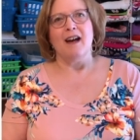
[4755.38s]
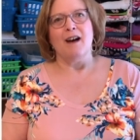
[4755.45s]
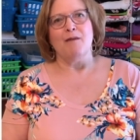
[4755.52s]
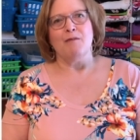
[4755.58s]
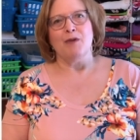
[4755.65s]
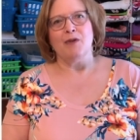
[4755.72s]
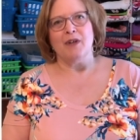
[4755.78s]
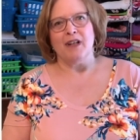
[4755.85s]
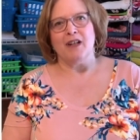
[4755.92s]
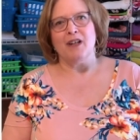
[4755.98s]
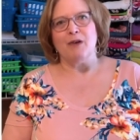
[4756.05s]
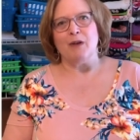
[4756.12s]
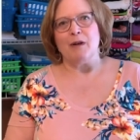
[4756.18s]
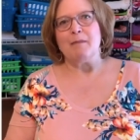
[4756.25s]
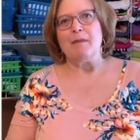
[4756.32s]
you'll get a
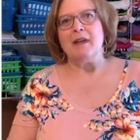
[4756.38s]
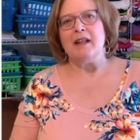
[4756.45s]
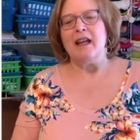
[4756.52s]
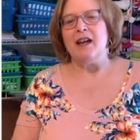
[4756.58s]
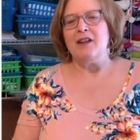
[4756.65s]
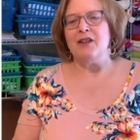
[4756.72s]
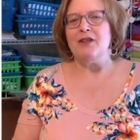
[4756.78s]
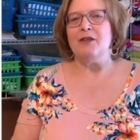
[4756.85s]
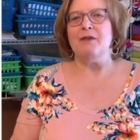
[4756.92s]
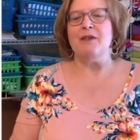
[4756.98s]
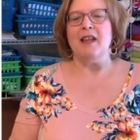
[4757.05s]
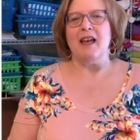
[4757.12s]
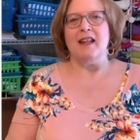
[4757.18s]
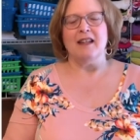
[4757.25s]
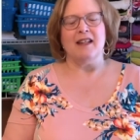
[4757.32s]
grip on how to do
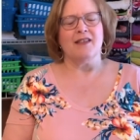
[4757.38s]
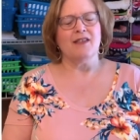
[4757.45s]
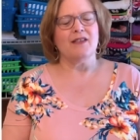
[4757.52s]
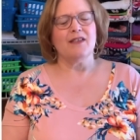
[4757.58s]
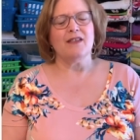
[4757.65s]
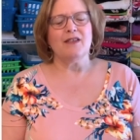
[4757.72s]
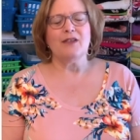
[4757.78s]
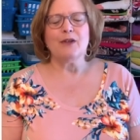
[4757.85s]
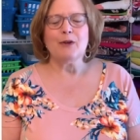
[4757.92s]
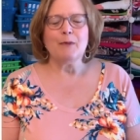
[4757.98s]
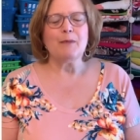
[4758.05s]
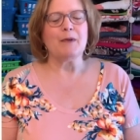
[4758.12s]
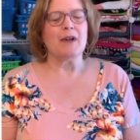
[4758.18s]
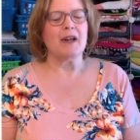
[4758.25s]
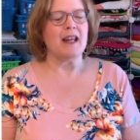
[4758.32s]
that, and it's
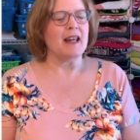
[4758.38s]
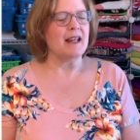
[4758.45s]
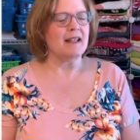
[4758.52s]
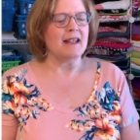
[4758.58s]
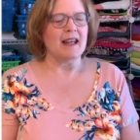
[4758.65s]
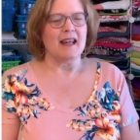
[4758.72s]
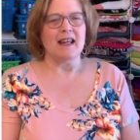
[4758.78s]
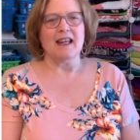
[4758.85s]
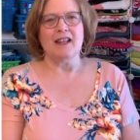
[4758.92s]
super easy.